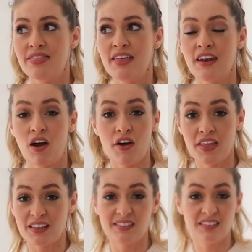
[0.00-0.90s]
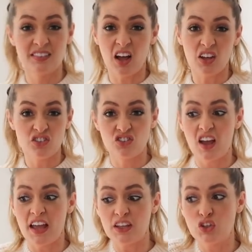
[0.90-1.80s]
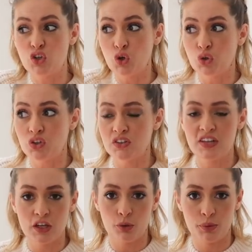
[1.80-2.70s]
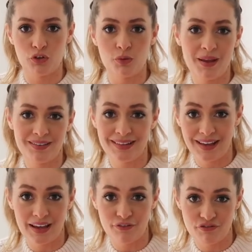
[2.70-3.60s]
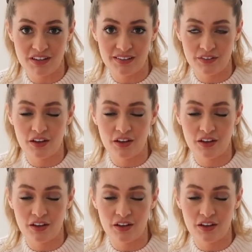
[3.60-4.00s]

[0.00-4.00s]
then I think it's such a good deal, because you're basically getting a free,